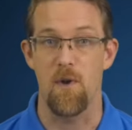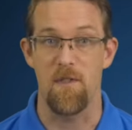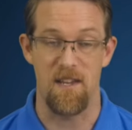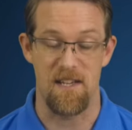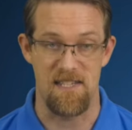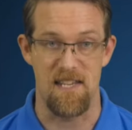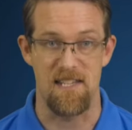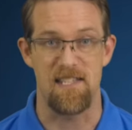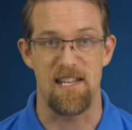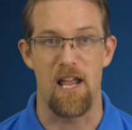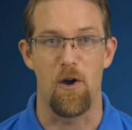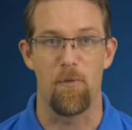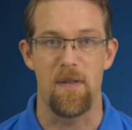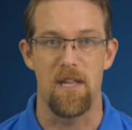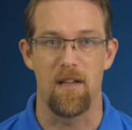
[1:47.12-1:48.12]
with existing
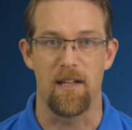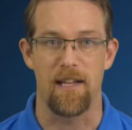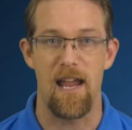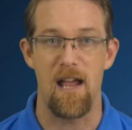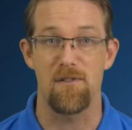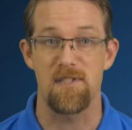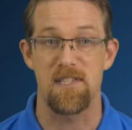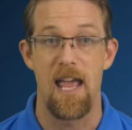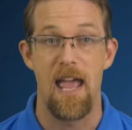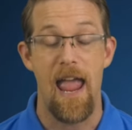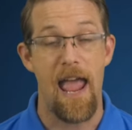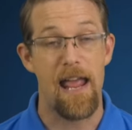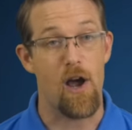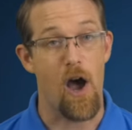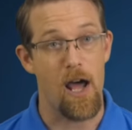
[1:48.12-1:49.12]
LPL accounts,
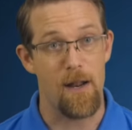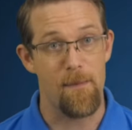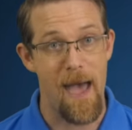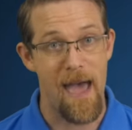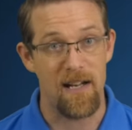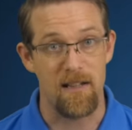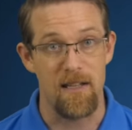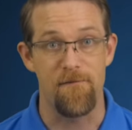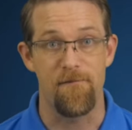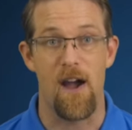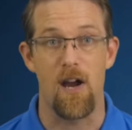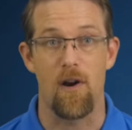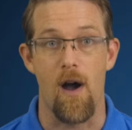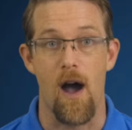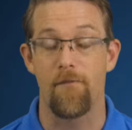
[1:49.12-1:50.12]
and automatically
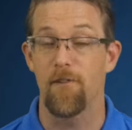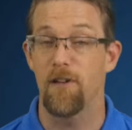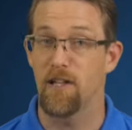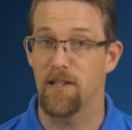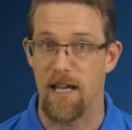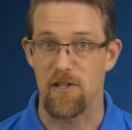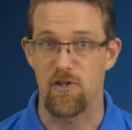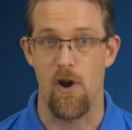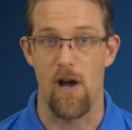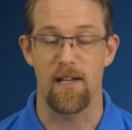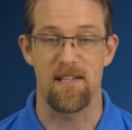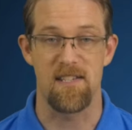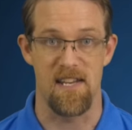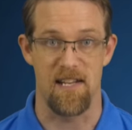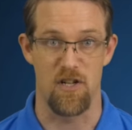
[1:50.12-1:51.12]
fire off an
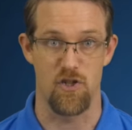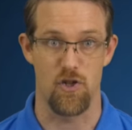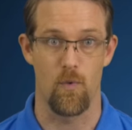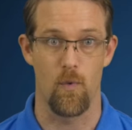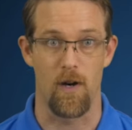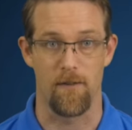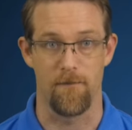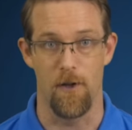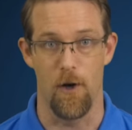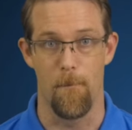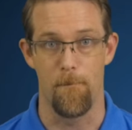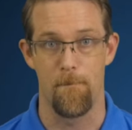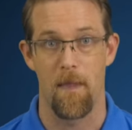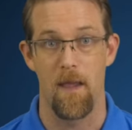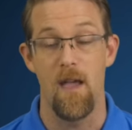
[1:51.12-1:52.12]
electronic signature workflow.
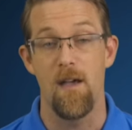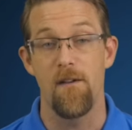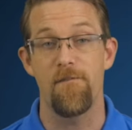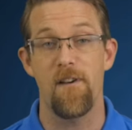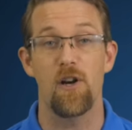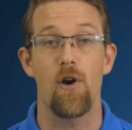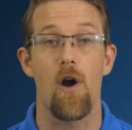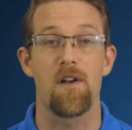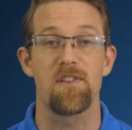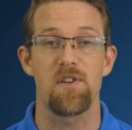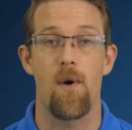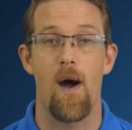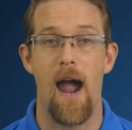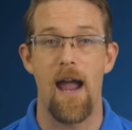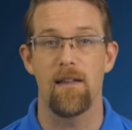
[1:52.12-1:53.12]
Fetter
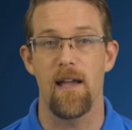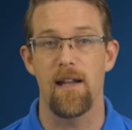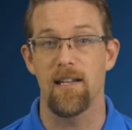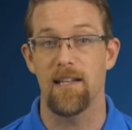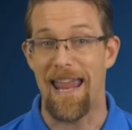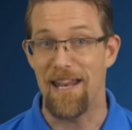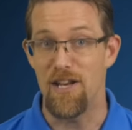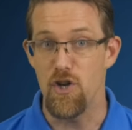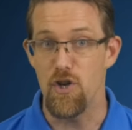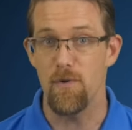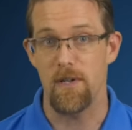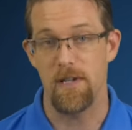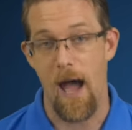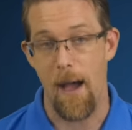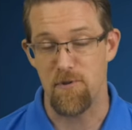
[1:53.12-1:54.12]
also highlighted a
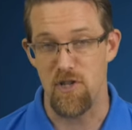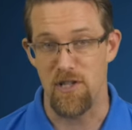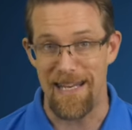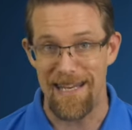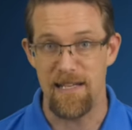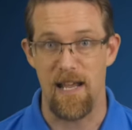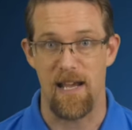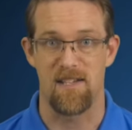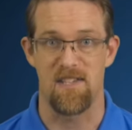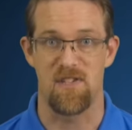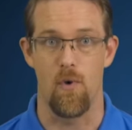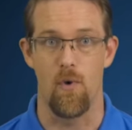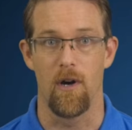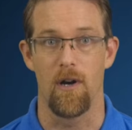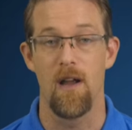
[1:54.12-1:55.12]
new adoption index
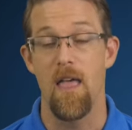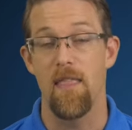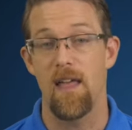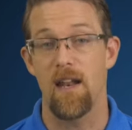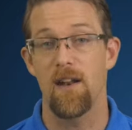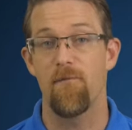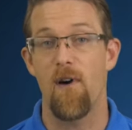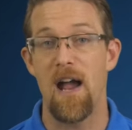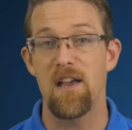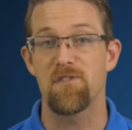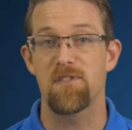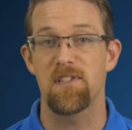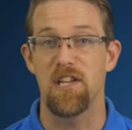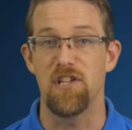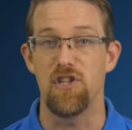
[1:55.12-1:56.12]
score that
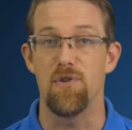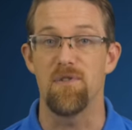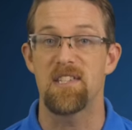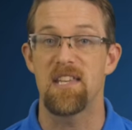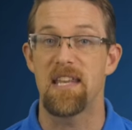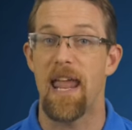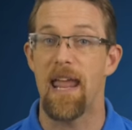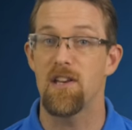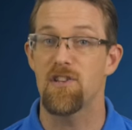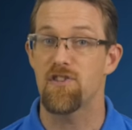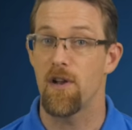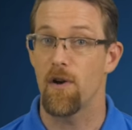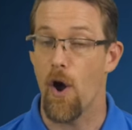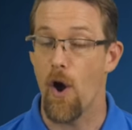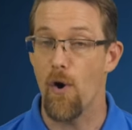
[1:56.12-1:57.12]
advisors can use to gauge
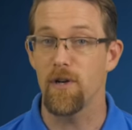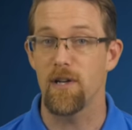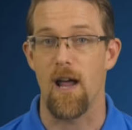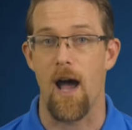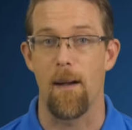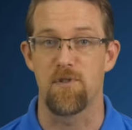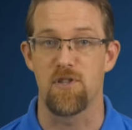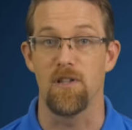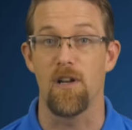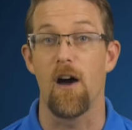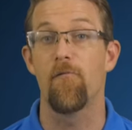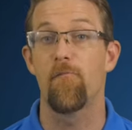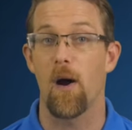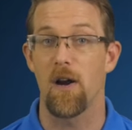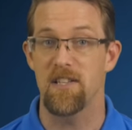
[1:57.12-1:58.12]
their own adoption
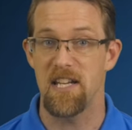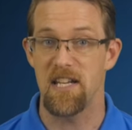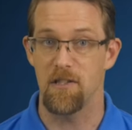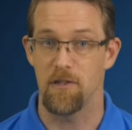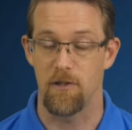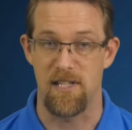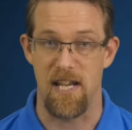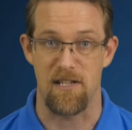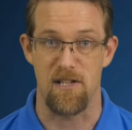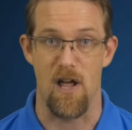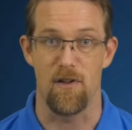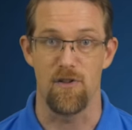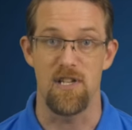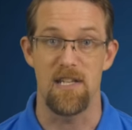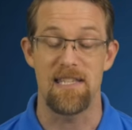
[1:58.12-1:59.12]
of particular
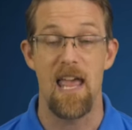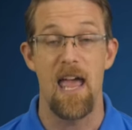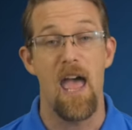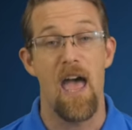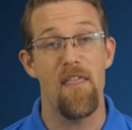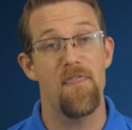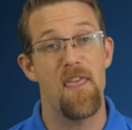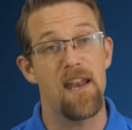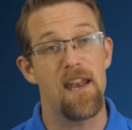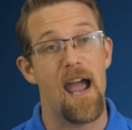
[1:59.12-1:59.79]
technologies and then